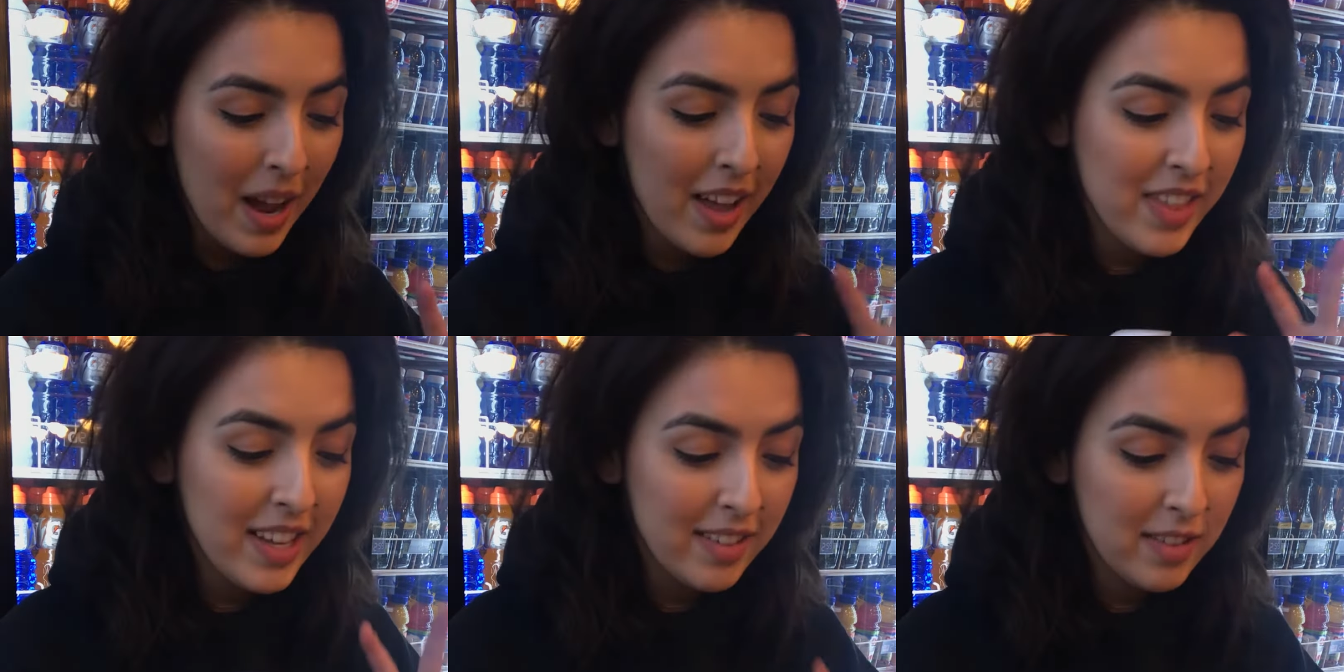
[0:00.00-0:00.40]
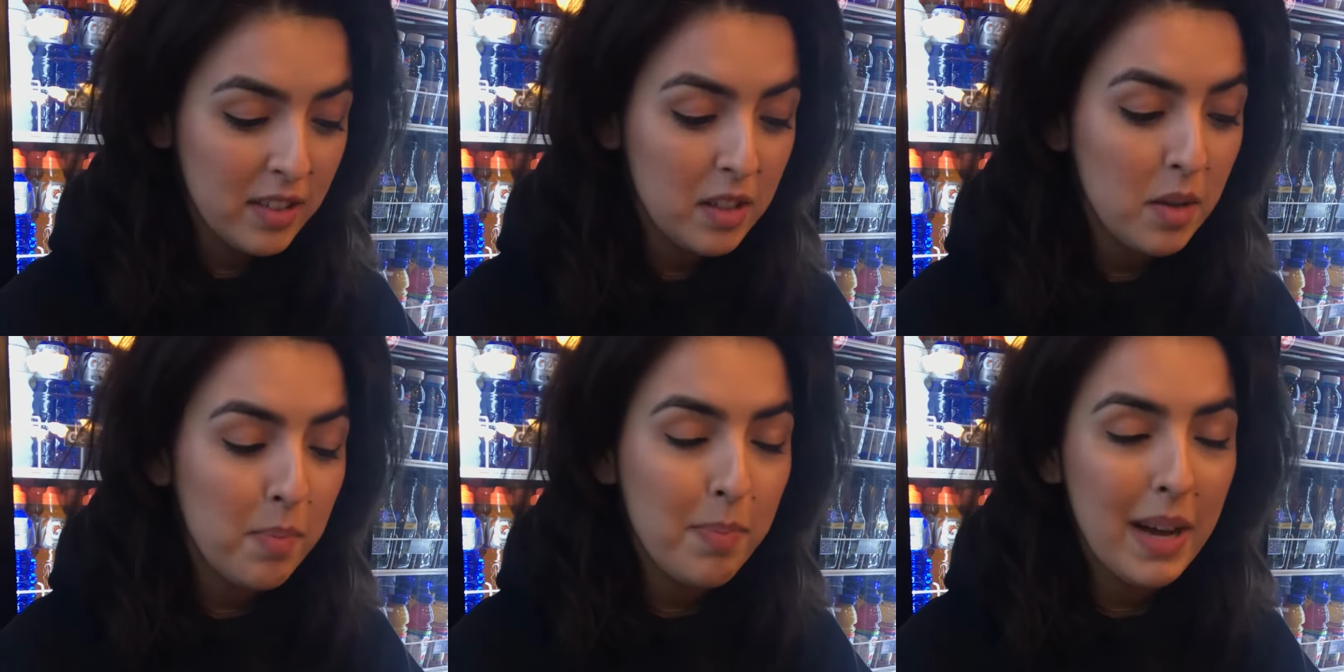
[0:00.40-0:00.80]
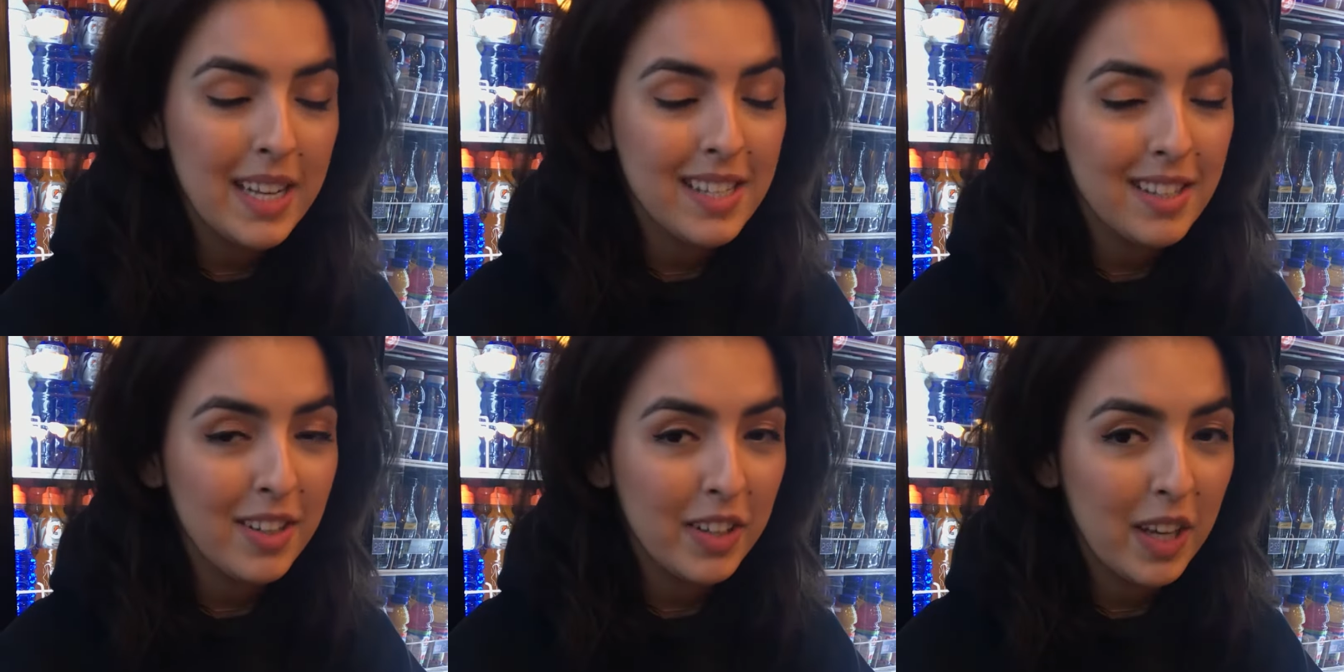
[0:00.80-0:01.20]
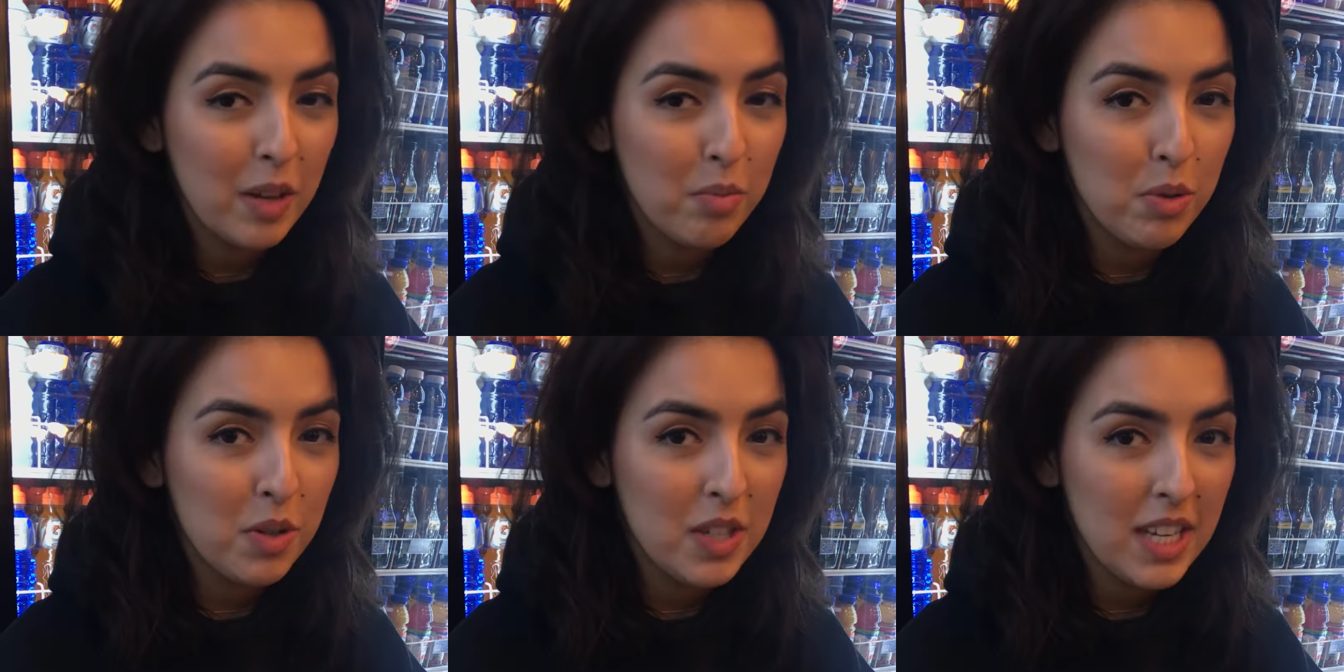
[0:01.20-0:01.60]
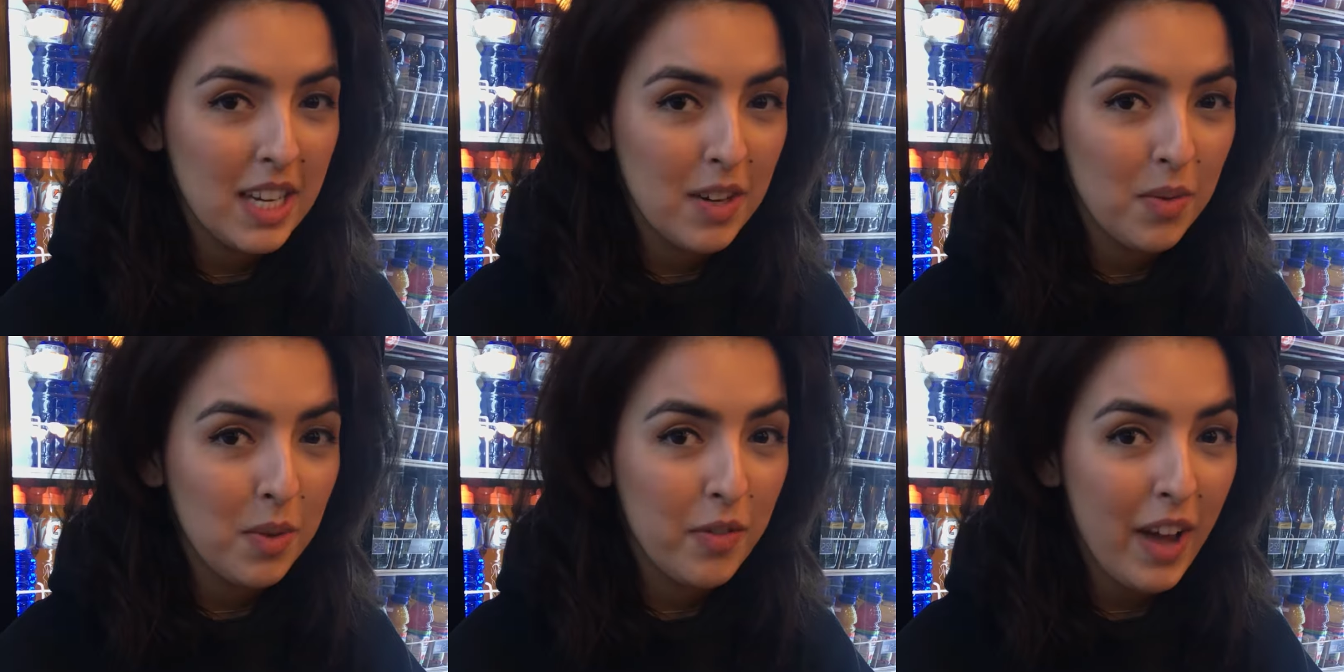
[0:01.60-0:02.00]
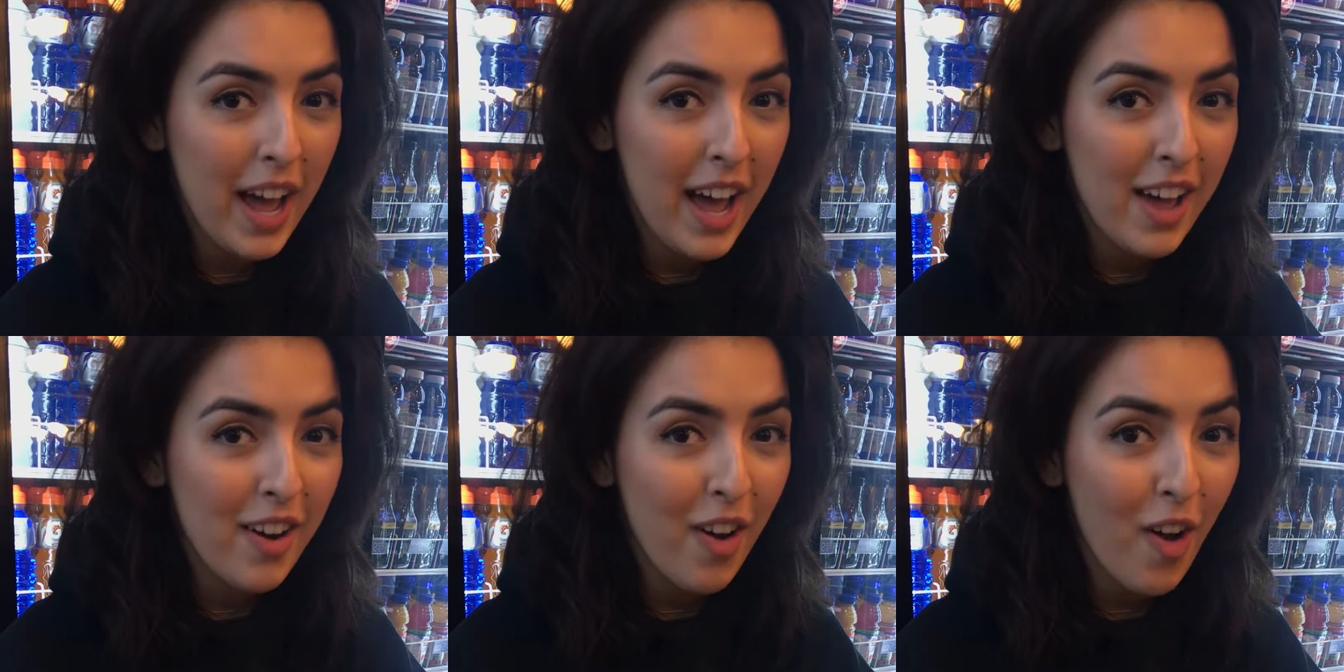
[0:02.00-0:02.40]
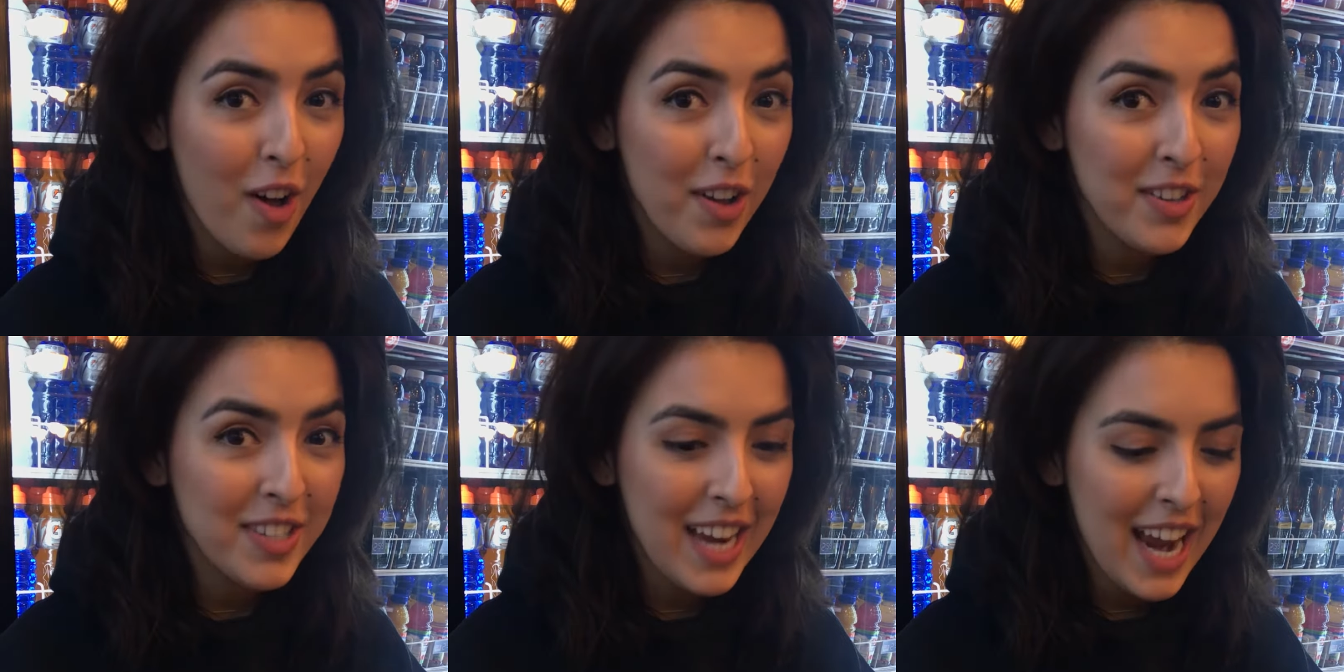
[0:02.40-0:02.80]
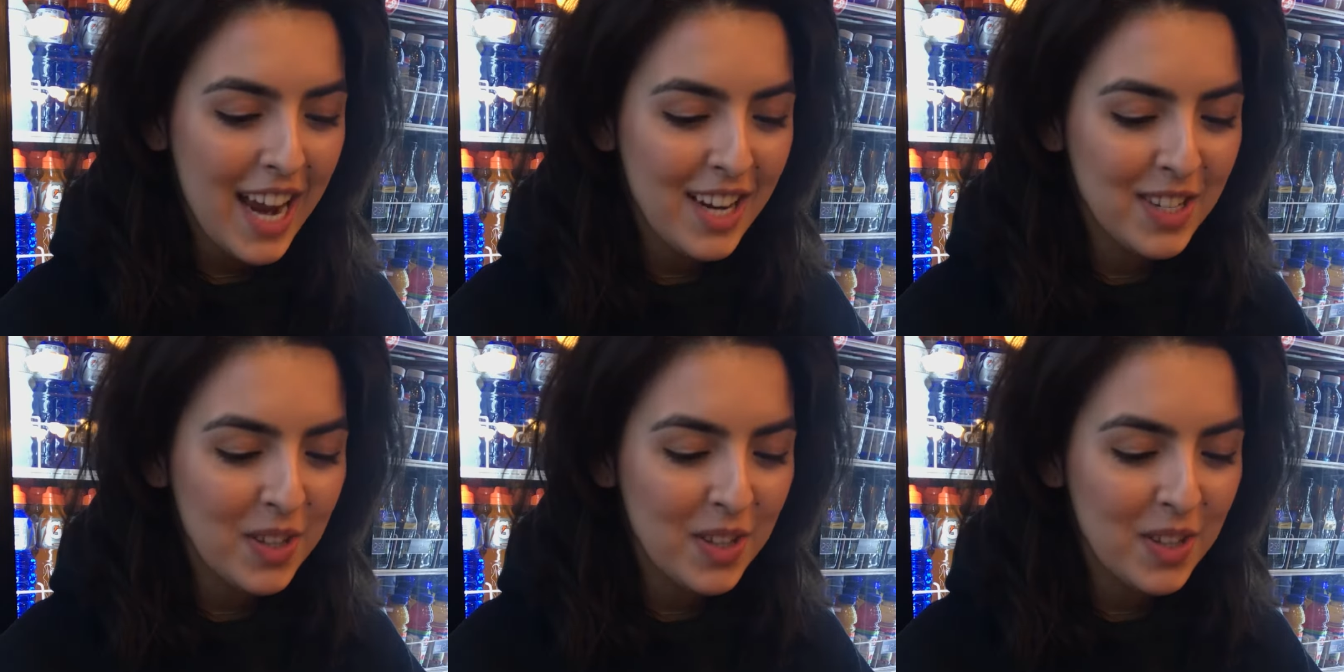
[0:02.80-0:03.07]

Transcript: I think this is the best looking poutine we've had all day,